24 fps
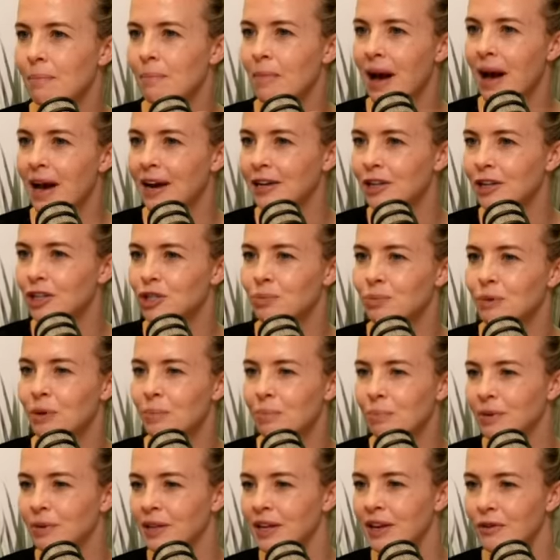
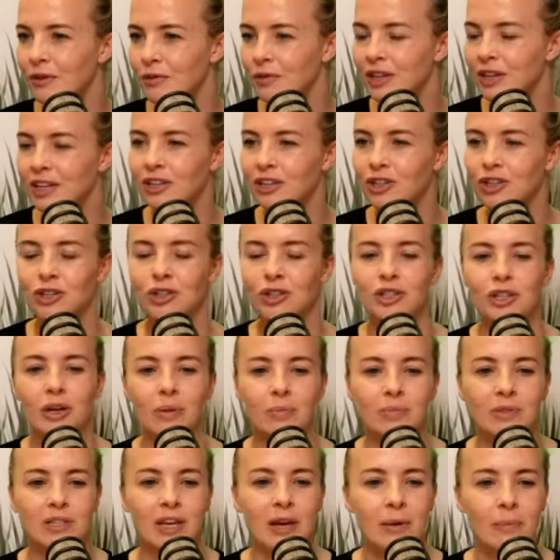management, player
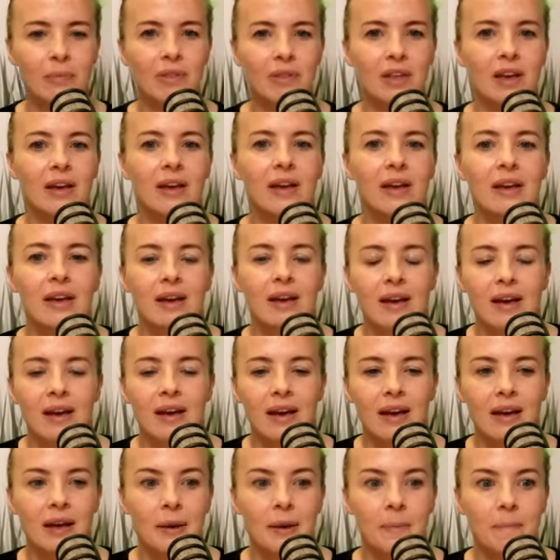relationship type thing.
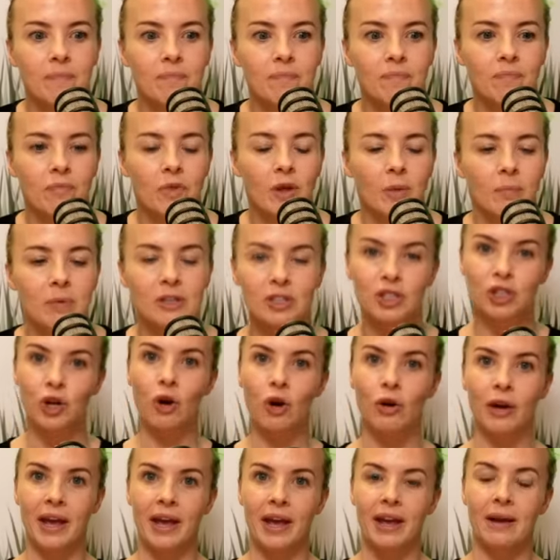But
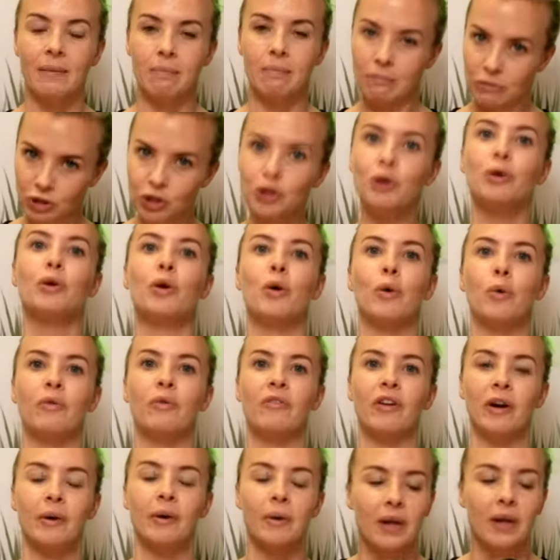Sockgate took
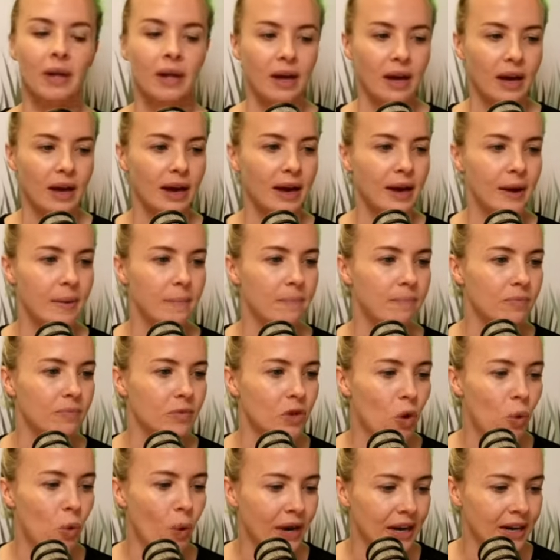over.
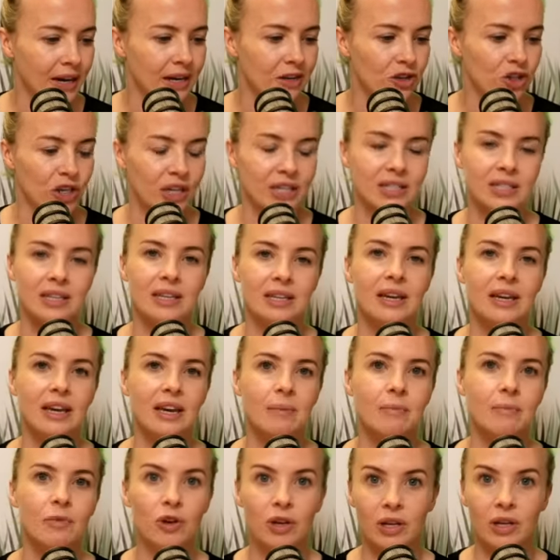Quite an interesting
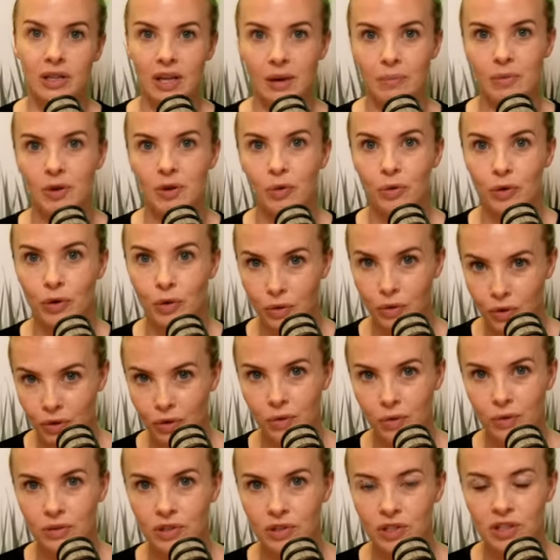game. You can let me know your
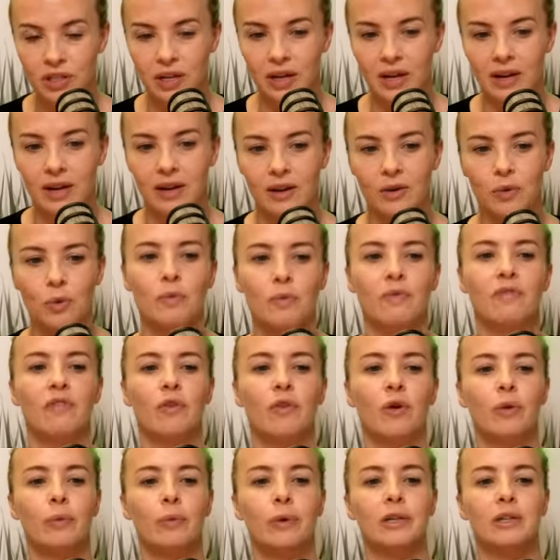thoughts going
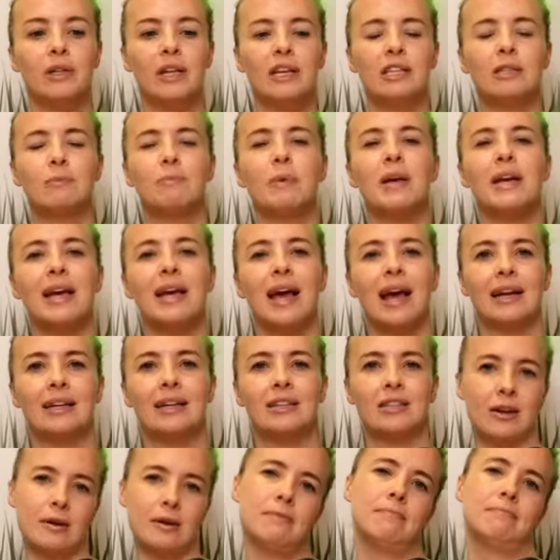forward. Let's be
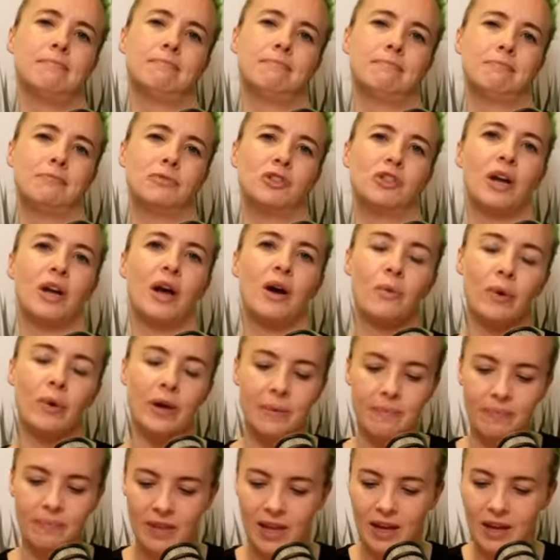kinder, shall
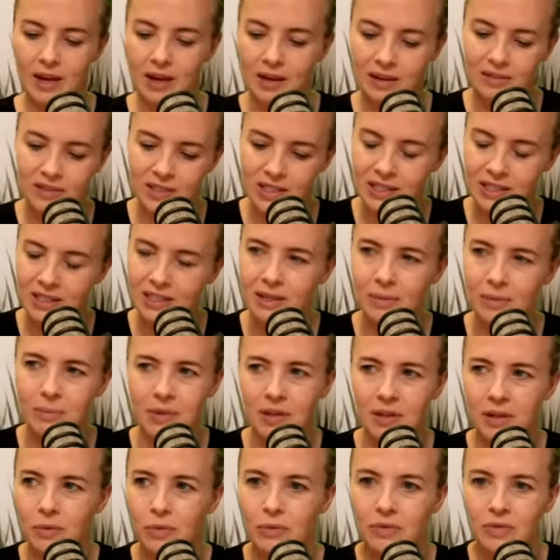we? I've seen some of
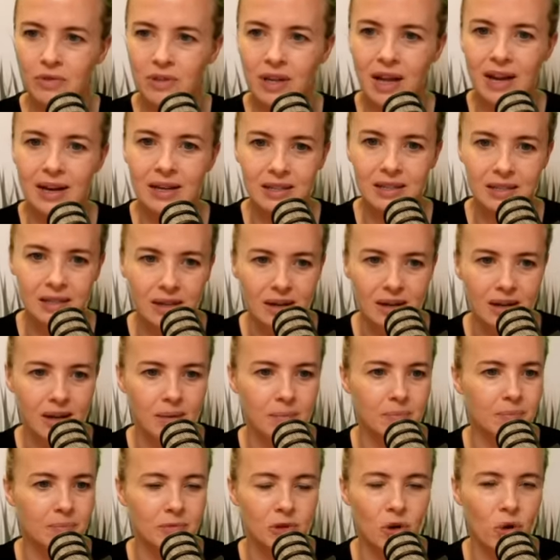the old
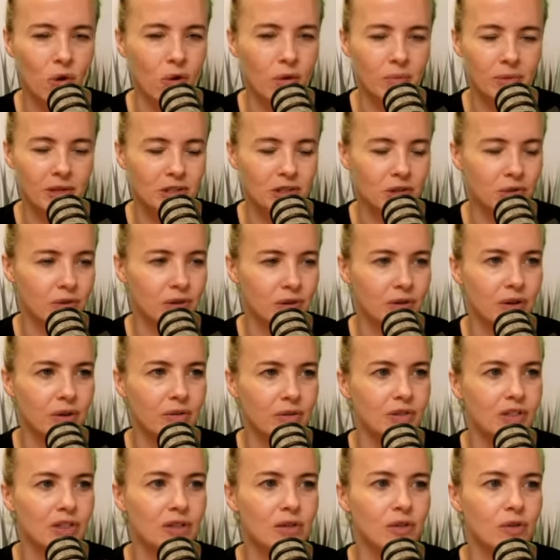Instagram comments going
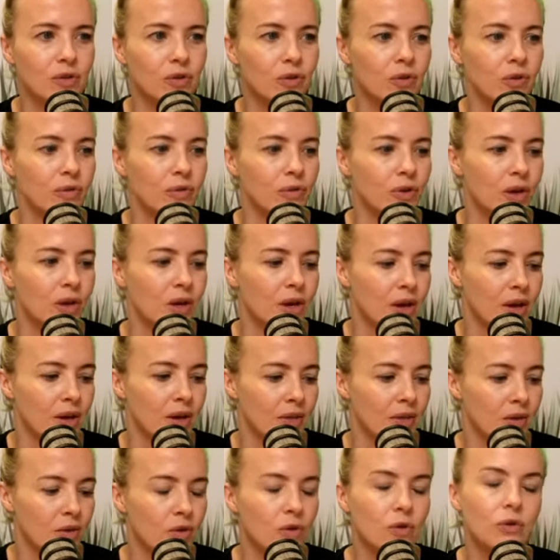around, and
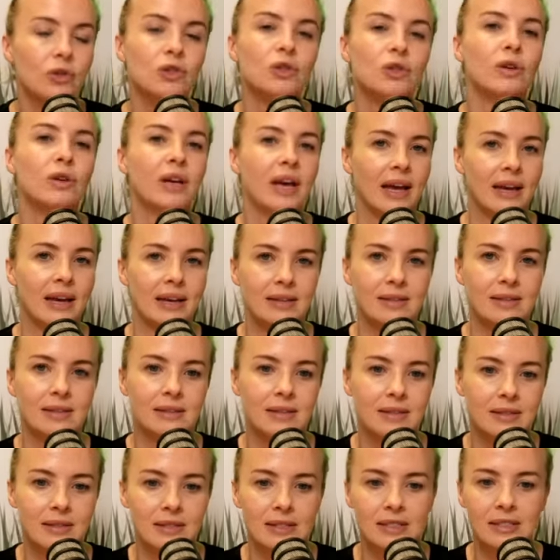they're not too kind
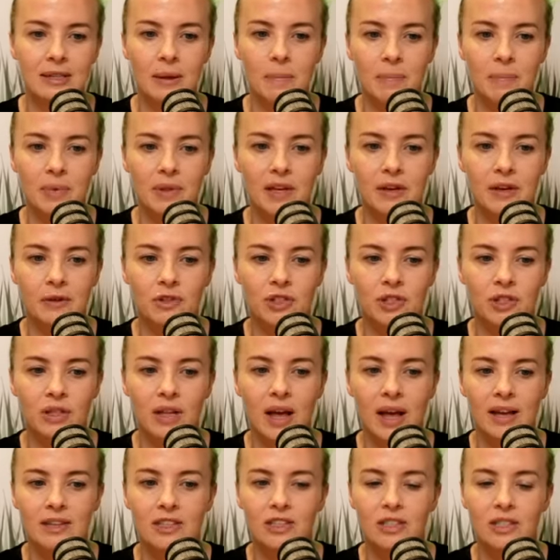to some players, and
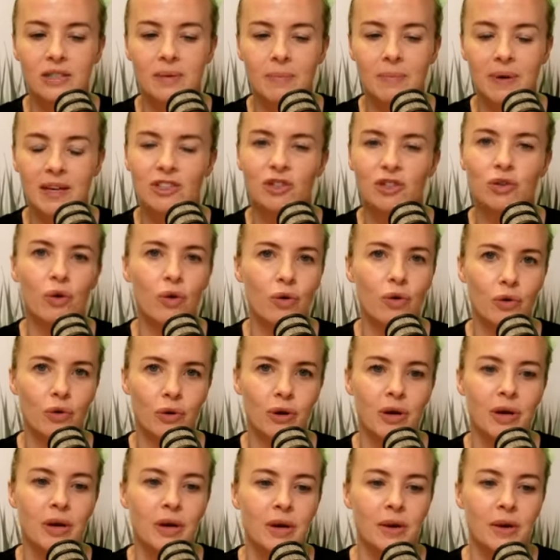that's not on.